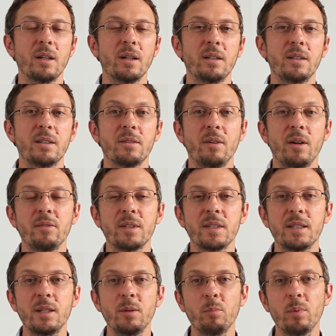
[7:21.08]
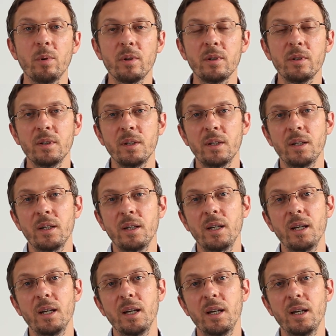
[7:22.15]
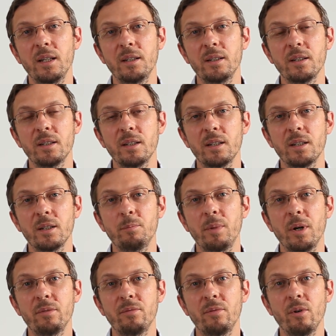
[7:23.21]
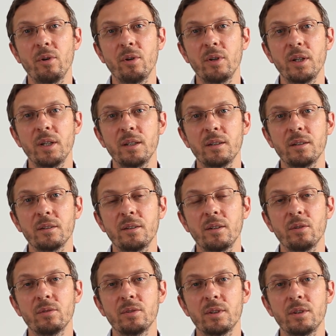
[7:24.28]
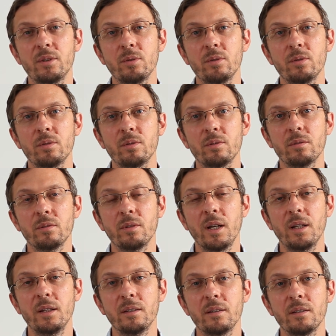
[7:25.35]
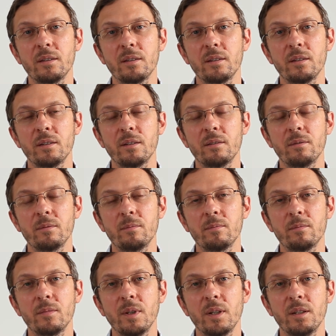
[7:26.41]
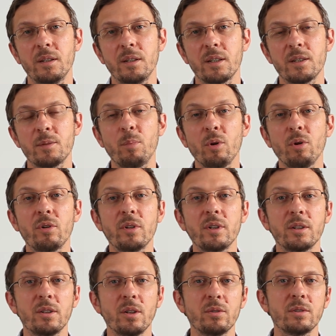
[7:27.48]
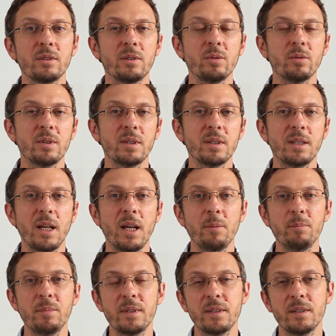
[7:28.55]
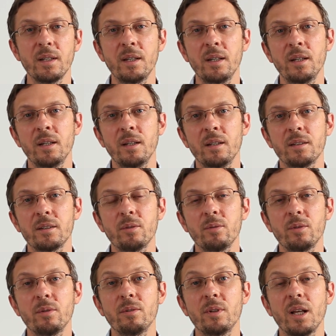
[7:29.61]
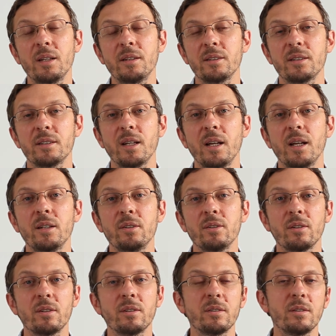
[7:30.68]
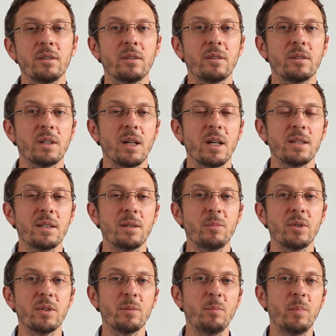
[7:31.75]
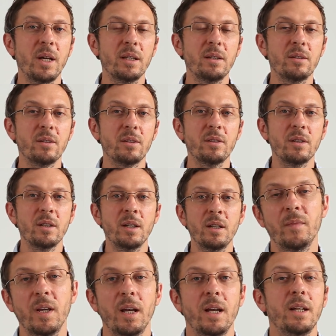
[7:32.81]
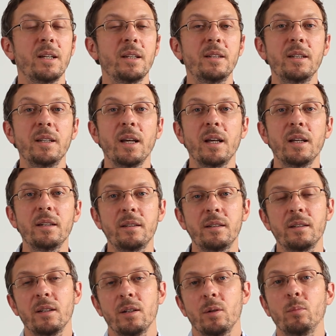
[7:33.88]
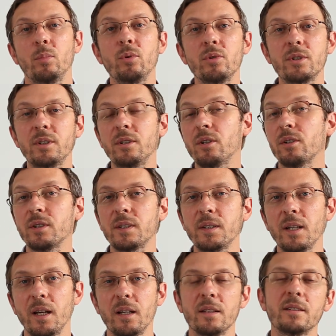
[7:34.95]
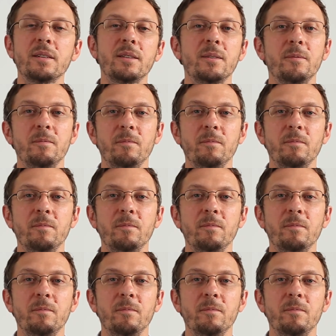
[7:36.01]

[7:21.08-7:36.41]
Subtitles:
it's very simple, and by following those two and exploring those two steps, so you will understand your customers better, and at the end, boost your sales.